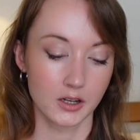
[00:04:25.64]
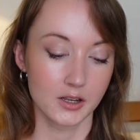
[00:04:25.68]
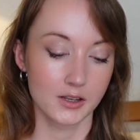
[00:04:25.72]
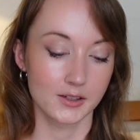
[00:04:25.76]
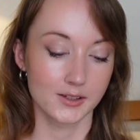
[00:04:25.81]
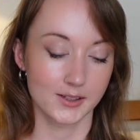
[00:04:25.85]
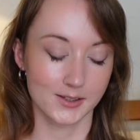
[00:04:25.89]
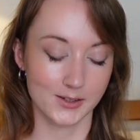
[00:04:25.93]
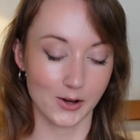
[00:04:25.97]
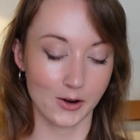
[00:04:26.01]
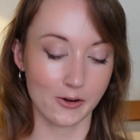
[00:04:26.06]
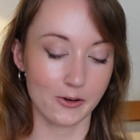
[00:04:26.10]

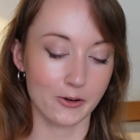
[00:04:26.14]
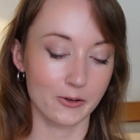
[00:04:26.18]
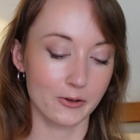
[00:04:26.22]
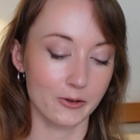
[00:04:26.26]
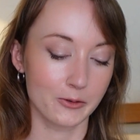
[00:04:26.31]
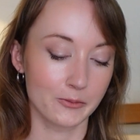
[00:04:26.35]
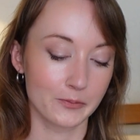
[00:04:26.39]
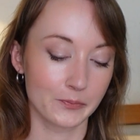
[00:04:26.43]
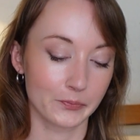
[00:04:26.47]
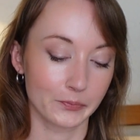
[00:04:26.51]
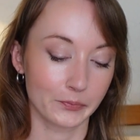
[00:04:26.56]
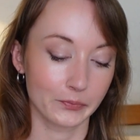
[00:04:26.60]
So
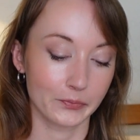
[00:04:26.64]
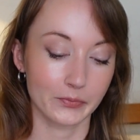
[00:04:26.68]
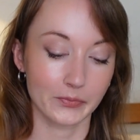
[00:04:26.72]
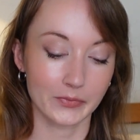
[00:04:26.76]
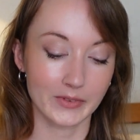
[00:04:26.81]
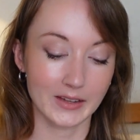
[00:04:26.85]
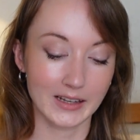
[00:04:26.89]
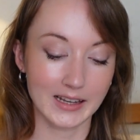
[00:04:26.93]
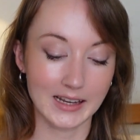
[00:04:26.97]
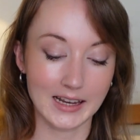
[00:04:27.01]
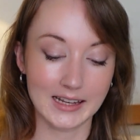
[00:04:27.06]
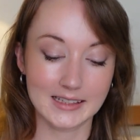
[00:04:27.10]

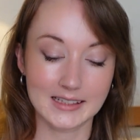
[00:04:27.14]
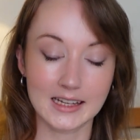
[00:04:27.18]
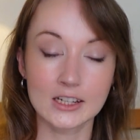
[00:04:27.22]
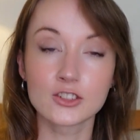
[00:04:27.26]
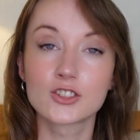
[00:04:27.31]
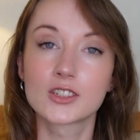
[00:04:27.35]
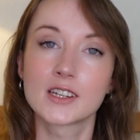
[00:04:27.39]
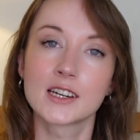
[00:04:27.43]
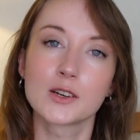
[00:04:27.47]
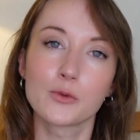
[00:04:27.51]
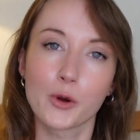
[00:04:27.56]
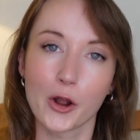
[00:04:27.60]
it's
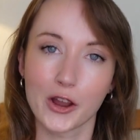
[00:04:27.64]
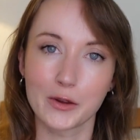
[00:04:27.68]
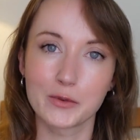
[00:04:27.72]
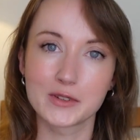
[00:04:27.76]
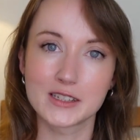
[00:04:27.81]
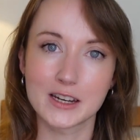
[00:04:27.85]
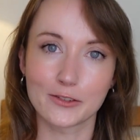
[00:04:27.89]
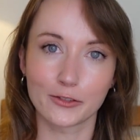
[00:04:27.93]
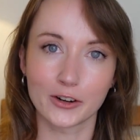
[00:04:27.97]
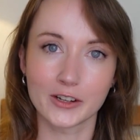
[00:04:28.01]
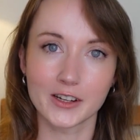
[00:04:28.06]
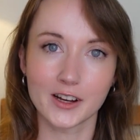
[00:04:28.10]
interesting working with
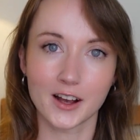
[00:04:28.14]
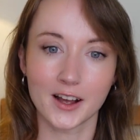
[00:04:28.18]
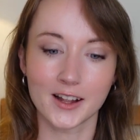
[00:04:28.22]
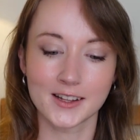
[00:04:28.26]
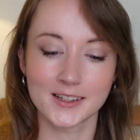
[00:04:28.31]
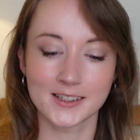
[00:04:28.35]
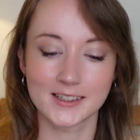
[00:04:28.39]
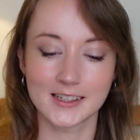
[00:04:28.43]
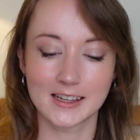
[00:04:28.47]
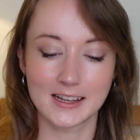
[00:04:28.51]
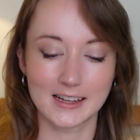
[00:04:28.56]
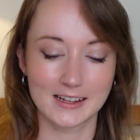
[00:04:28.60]
different
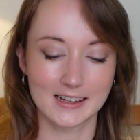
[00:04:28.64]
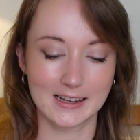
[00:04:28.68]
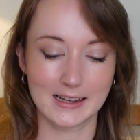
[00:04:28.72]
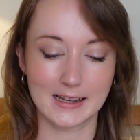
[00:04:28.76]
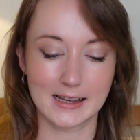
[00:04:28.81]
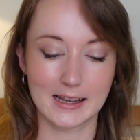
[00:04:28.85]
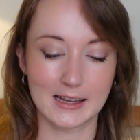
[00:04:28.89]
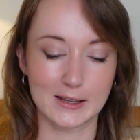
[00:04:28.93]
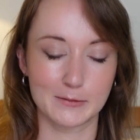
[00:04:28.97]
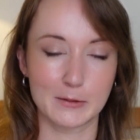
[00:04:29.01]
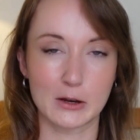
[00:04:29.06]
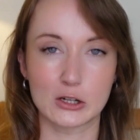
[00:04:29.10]
yarns,
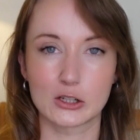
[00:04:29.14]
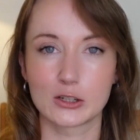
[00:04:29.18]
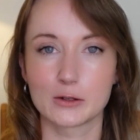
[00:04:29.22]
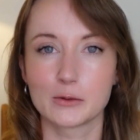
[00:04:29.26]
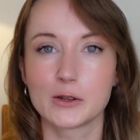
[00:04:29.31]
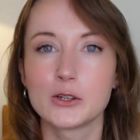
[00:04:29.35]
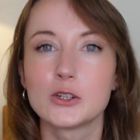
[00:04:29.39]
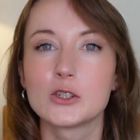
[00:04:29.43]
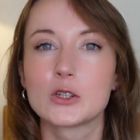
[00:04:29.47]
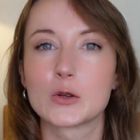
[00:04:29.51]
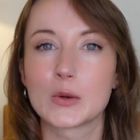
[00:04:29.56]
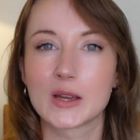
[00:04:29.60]
especially
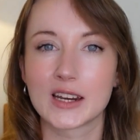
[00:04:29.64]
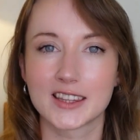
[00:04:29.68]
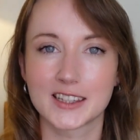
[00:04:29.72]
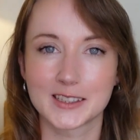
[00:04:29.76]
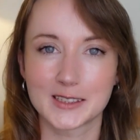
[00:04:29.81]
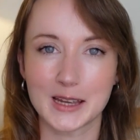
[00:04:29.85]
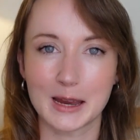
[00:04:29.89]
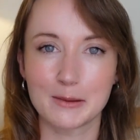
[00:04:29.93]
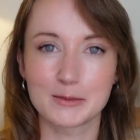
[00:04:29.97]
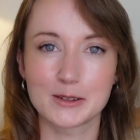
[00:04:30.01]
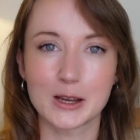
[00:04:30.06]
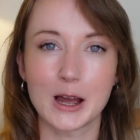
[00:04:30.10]
when you're doing it at the
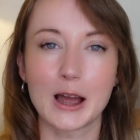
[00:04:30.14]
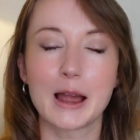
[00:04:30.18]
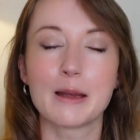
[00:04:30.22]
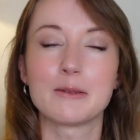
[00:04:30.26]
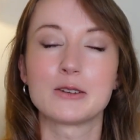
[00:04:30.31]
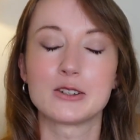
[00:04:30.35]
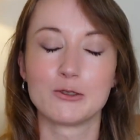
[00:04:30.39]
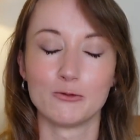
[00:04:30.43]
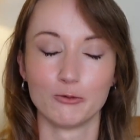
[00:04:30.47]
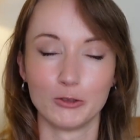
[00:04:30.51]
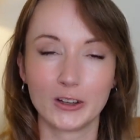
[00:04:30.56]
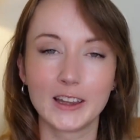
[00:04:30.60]
same
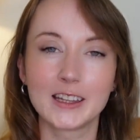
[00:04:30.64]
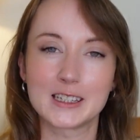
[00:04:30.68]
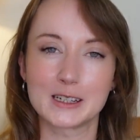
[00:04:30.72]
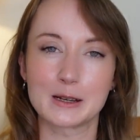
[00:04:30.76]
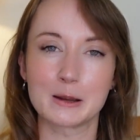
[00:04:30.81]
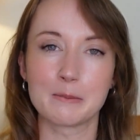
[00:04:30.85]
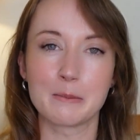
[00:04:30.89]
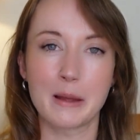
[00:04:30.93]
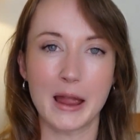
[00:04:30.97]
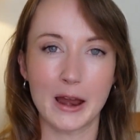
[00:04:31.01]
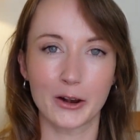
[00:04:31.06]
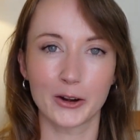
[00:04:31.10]
time, really to
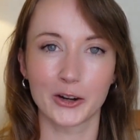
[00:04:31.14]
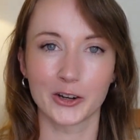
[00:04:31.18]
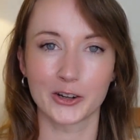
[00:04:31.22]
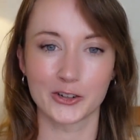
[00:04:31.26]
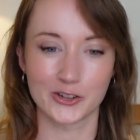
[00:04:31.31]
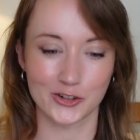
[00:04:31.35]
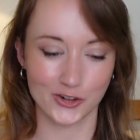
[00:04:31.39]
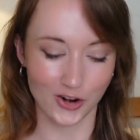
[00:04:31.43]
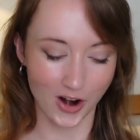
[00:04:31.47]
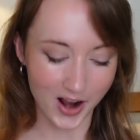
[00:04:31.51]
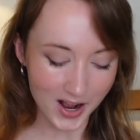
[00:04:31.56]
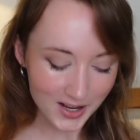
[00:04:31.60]
compare and
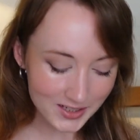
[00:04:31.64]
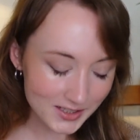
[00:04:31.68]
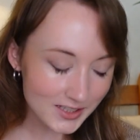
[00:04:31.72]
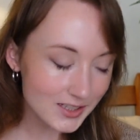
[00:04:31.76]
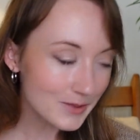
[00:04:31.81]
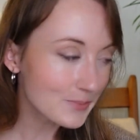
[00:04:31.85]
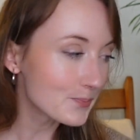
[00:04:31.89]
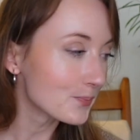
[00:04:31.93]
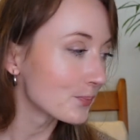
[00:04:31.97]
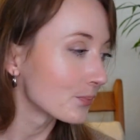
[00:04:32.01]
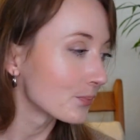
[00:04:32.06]
contrast.